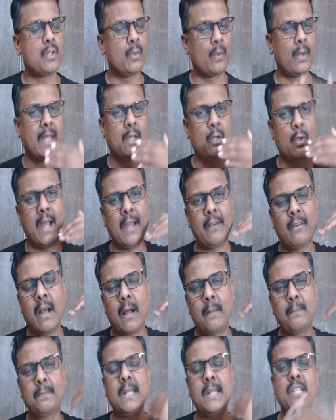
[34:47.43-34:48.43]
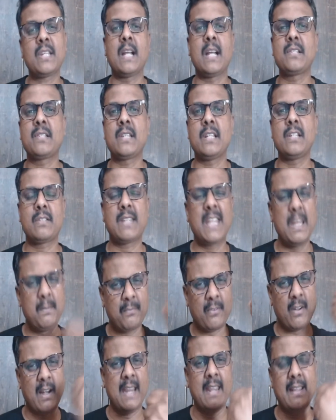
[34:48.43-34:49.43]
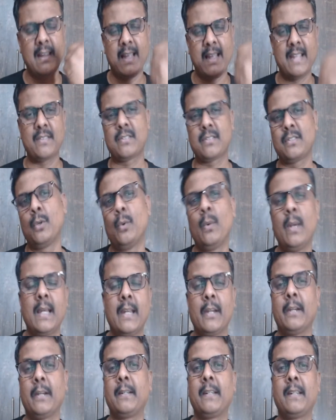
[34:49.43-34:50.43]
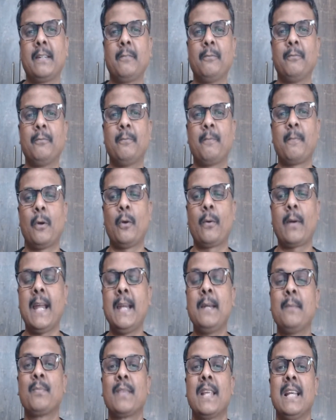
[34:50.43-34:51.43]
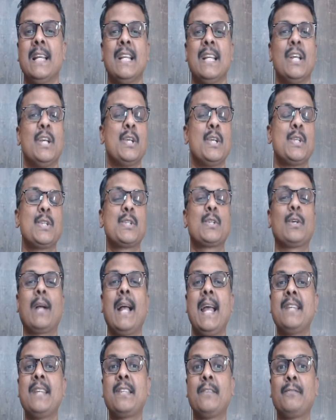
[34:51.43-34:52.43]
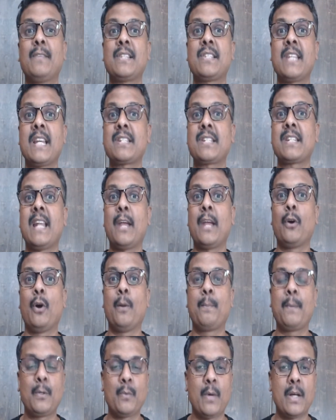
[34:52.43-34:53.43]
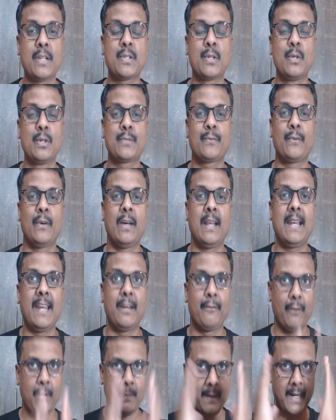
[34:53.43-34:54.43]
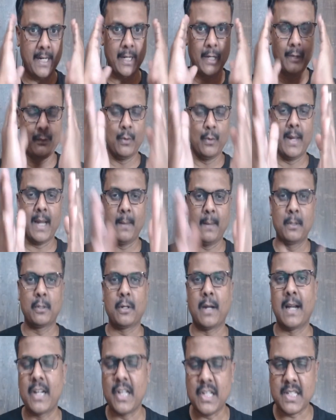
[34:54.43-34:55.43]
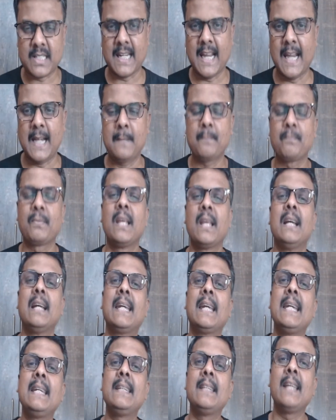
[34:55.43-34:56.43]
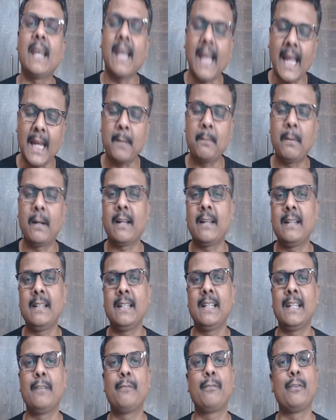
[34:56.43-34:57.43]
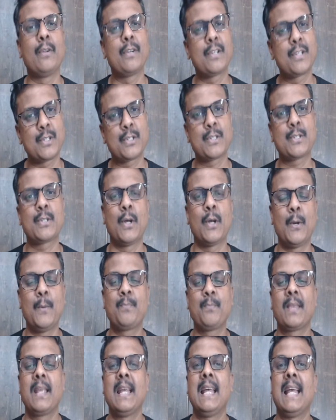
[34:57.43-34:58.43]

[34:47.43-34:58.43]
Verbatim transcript: You have Humpty chances. Keep trying, guys. You will get it. Alright? So guys, if the session, I hope it was useful, informative, you are able to understand, hit the like button if you just so.